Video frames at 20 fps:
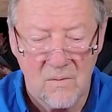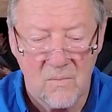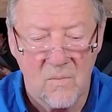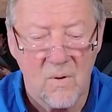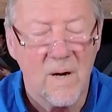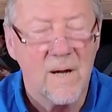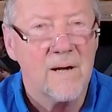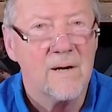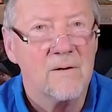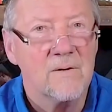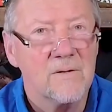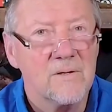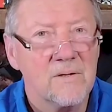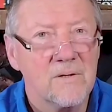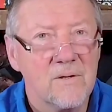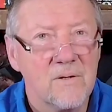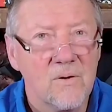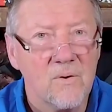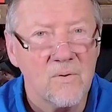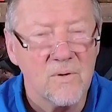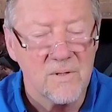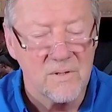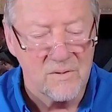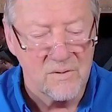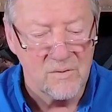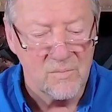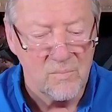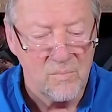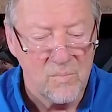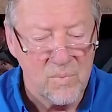why are you
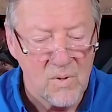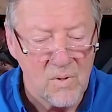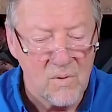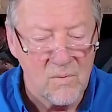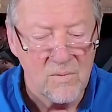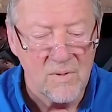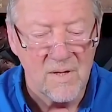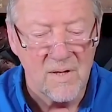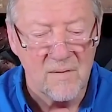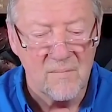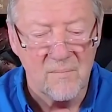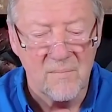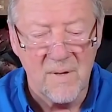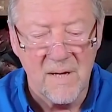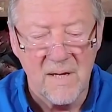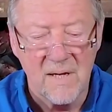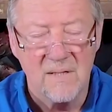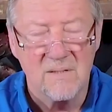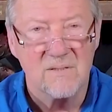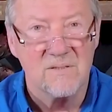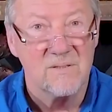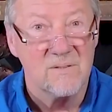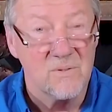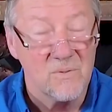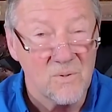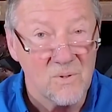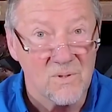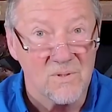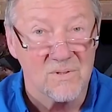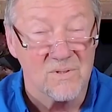going to blow that man's
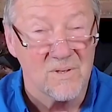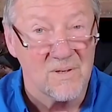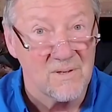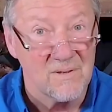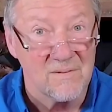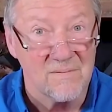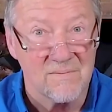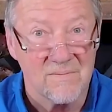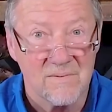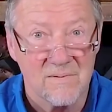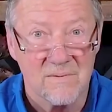doors off?